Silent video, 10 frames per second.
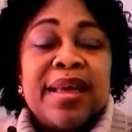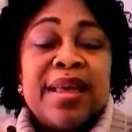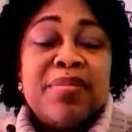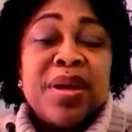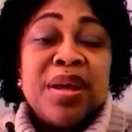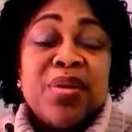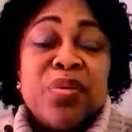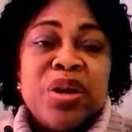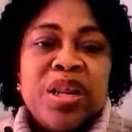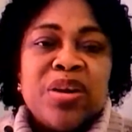
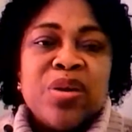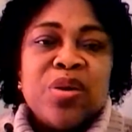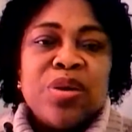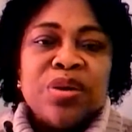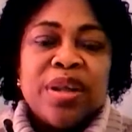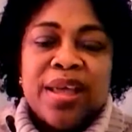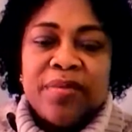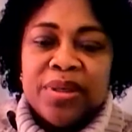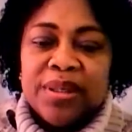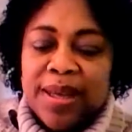Amen. We need God
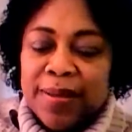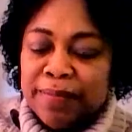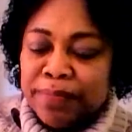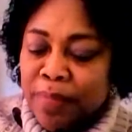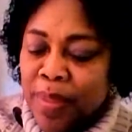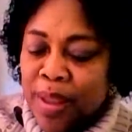every time.